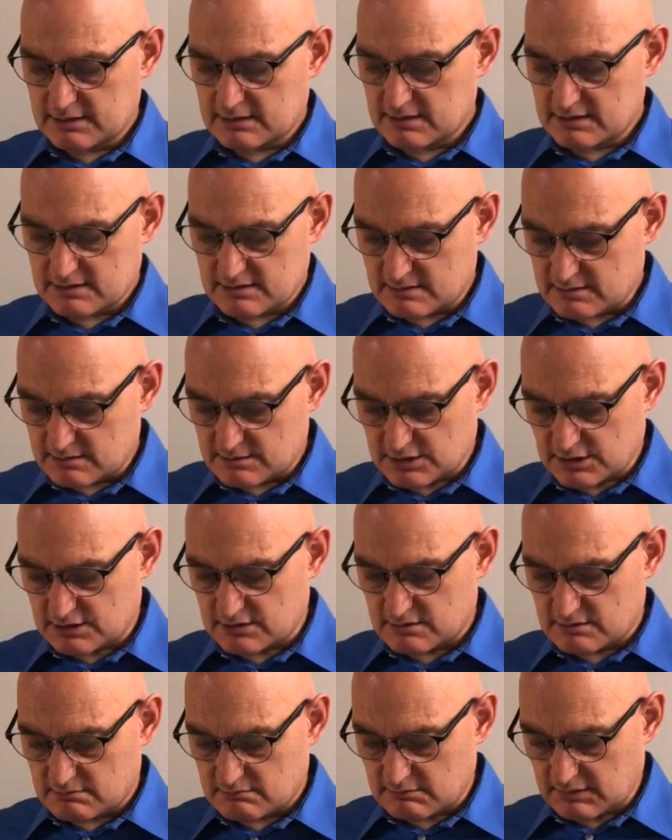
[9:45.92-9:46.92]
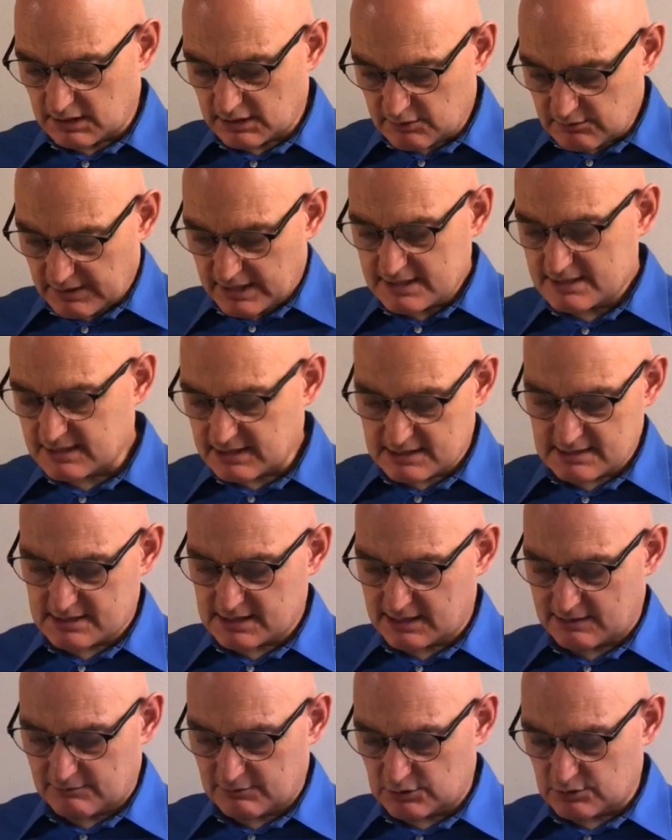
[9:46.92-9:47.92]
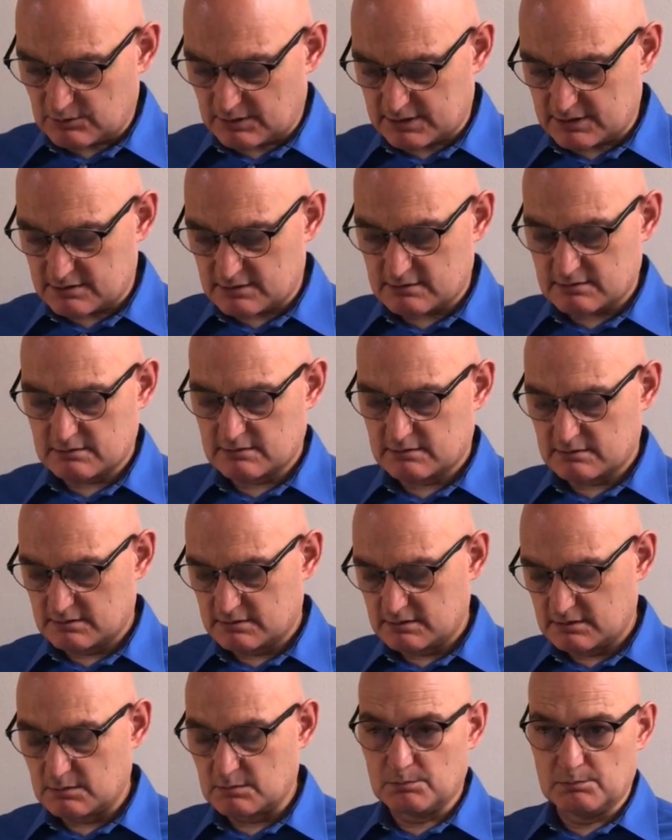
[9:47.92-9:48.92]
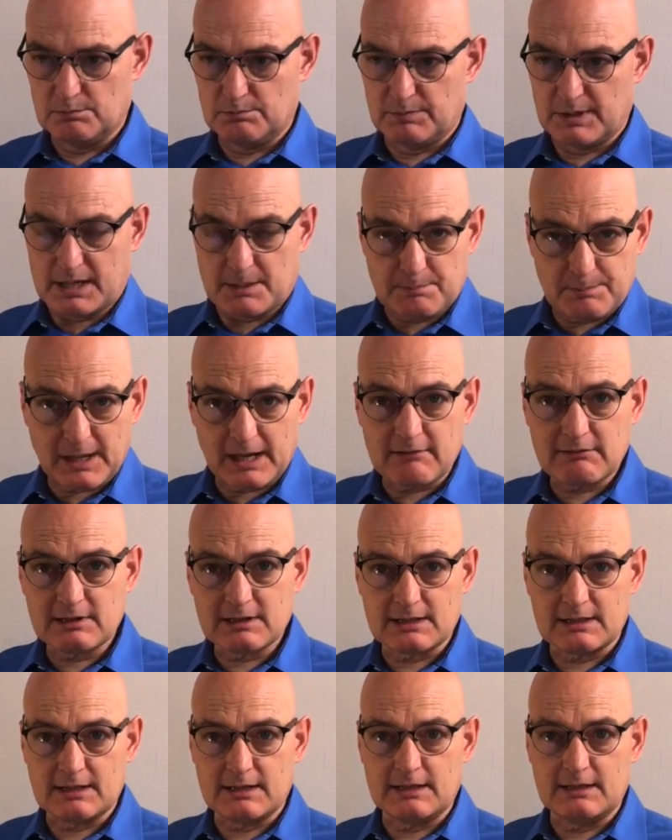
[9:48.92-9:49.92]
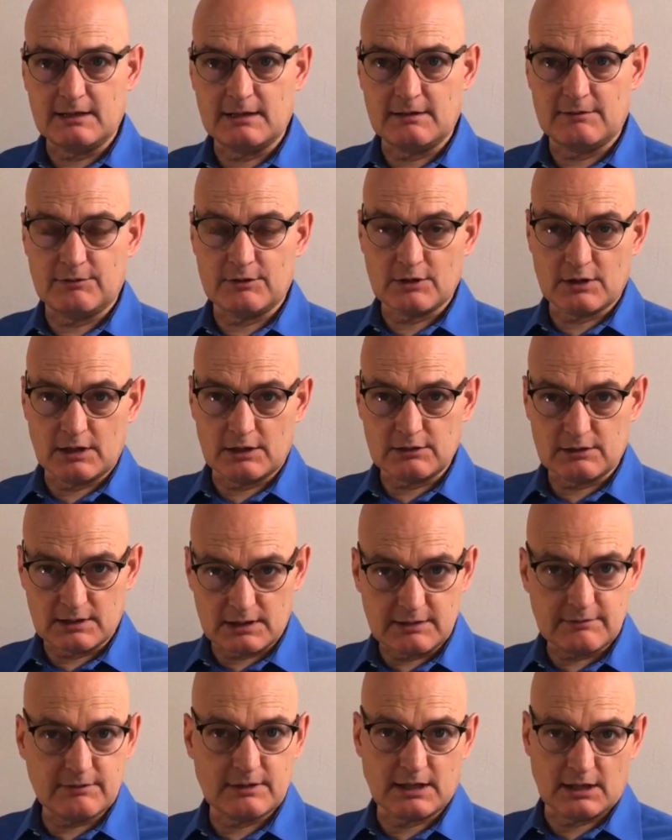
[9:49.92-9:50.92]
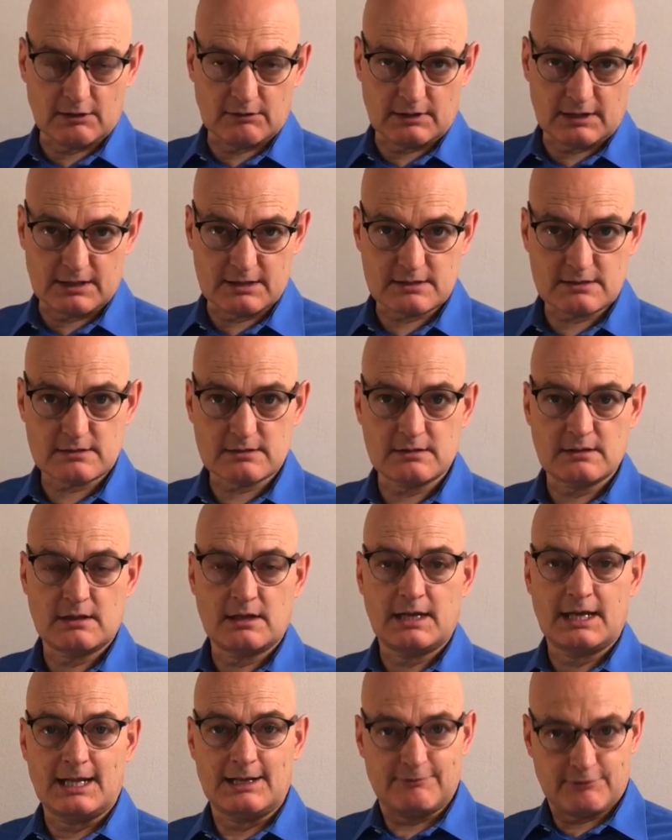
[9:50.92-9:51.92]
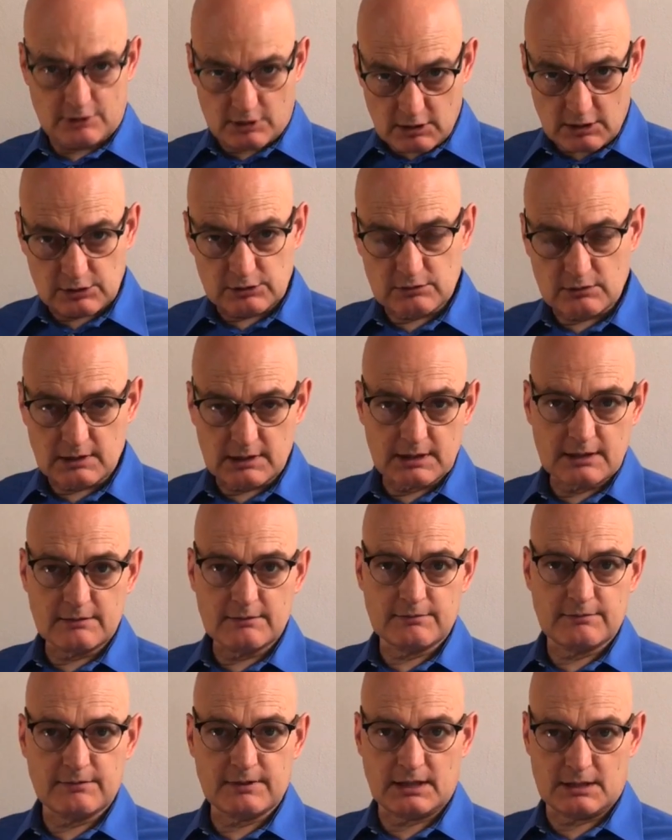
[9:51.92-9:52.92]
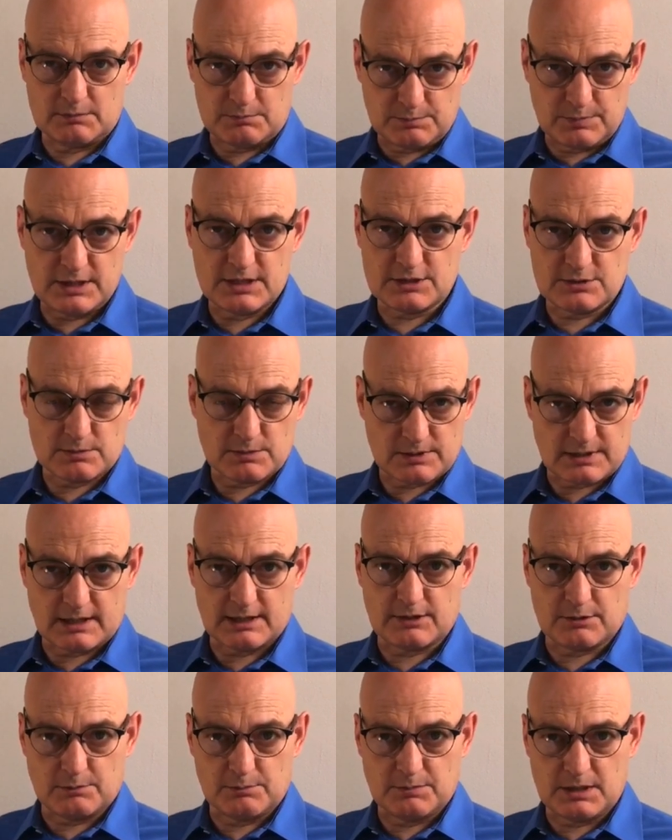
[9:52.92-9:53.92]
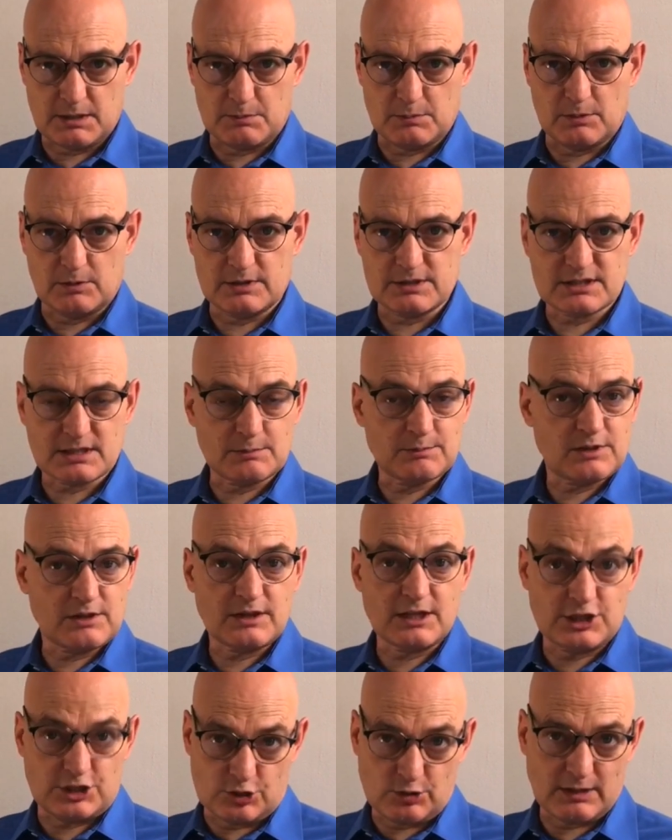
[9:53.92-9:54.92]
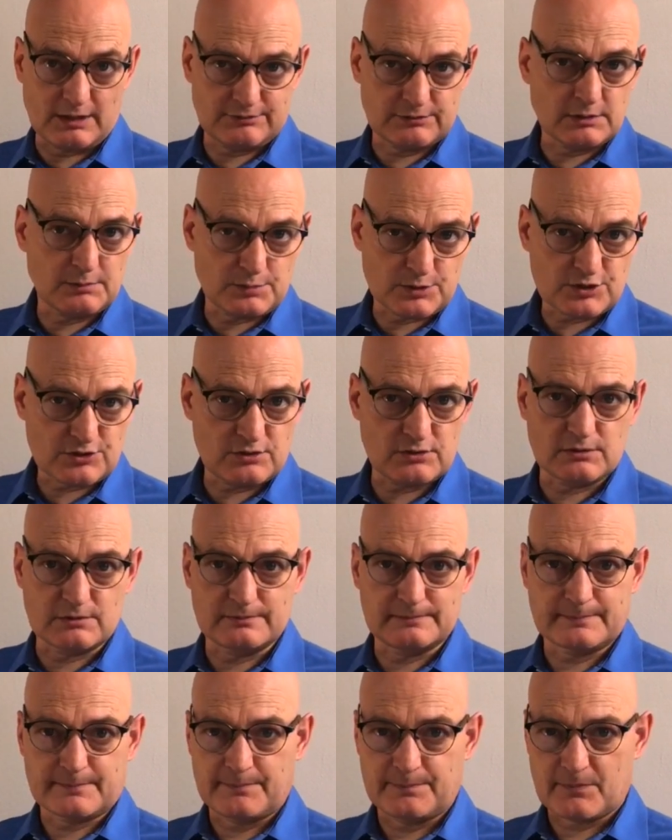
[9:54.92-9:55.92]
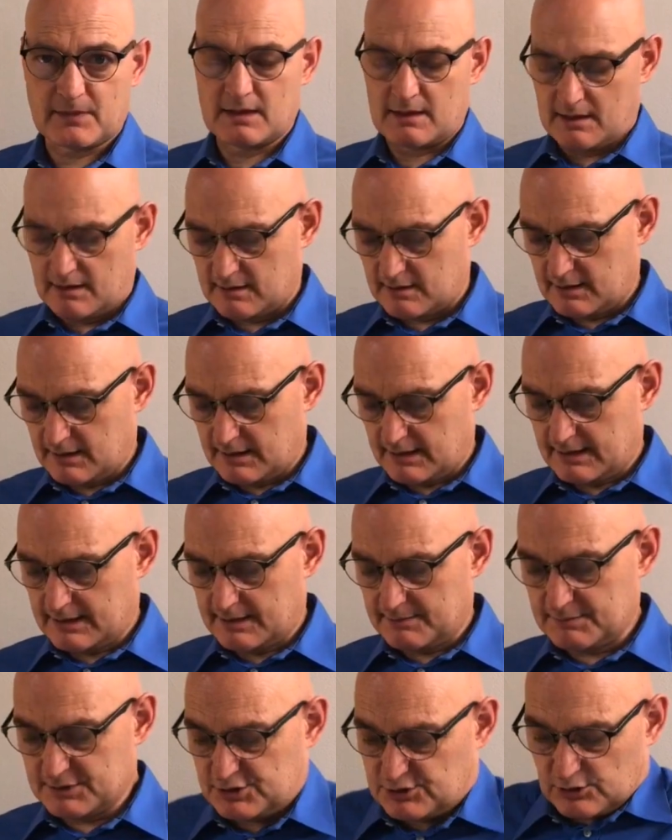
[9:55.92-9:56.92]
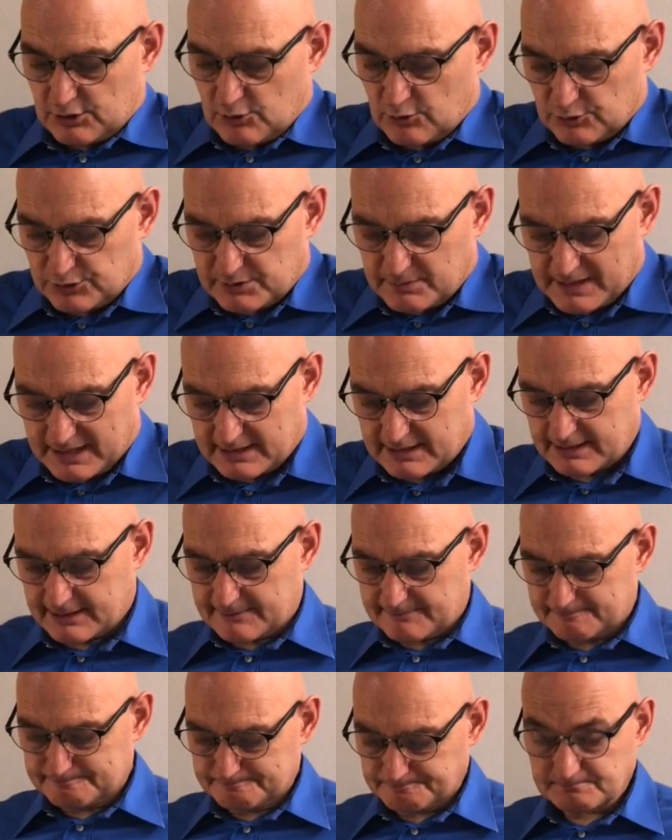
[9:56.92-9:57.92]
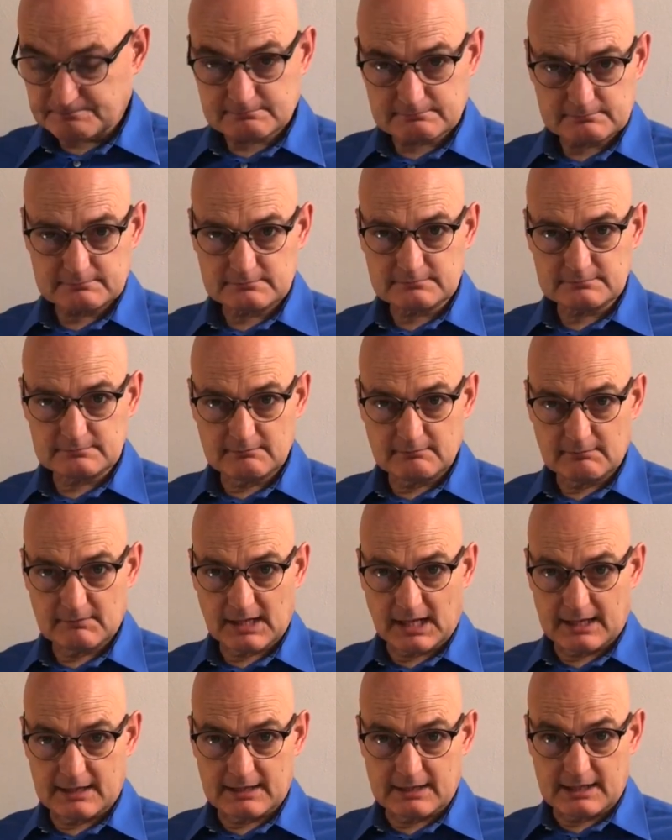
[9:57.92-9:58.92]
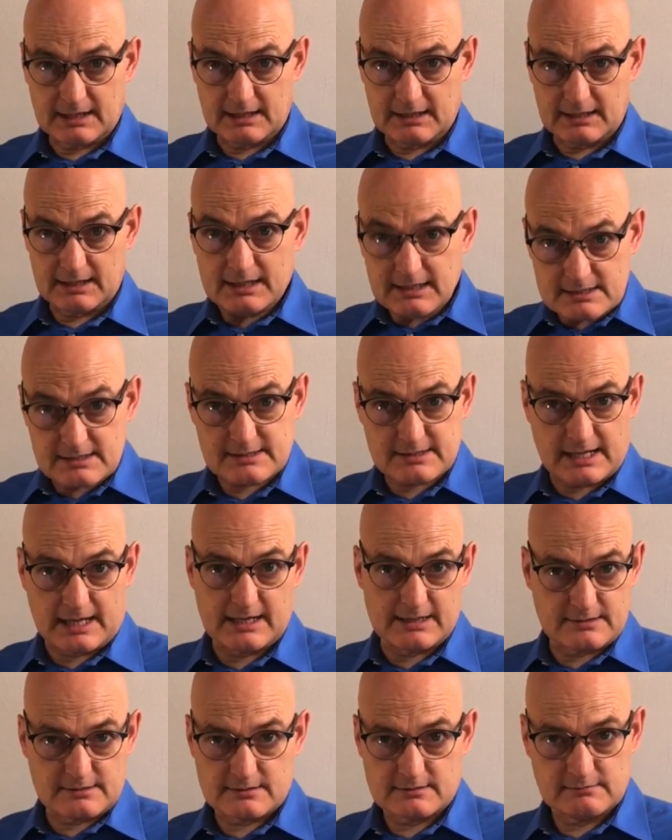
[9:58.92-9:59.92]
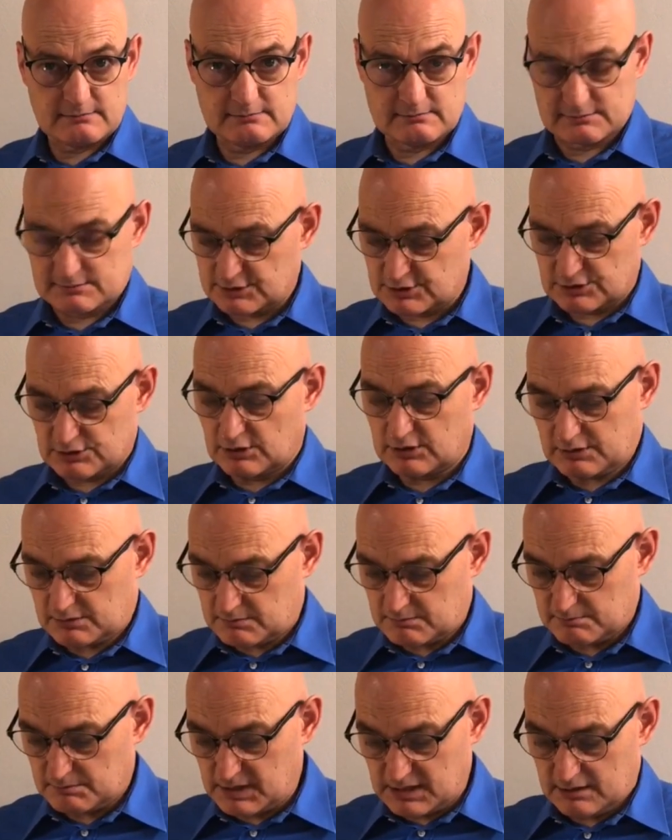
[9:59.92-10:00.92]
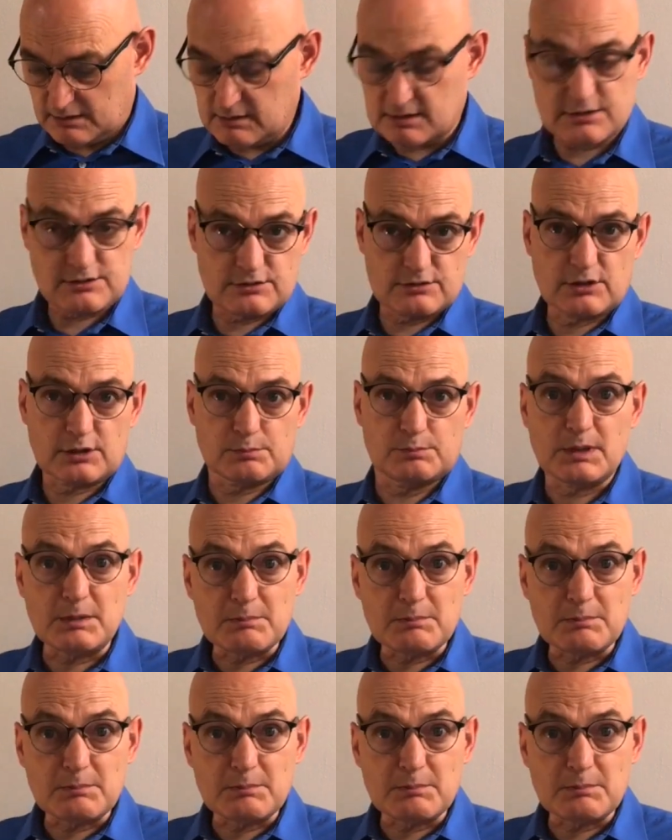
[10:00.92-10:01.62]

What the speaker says: is just a grace that is given to us. But apparently, if you're going to live in holiness, if you're going to live in peace with other people, it's something that you have to pursue. It's not automatic. And he says, It's not me. This is not me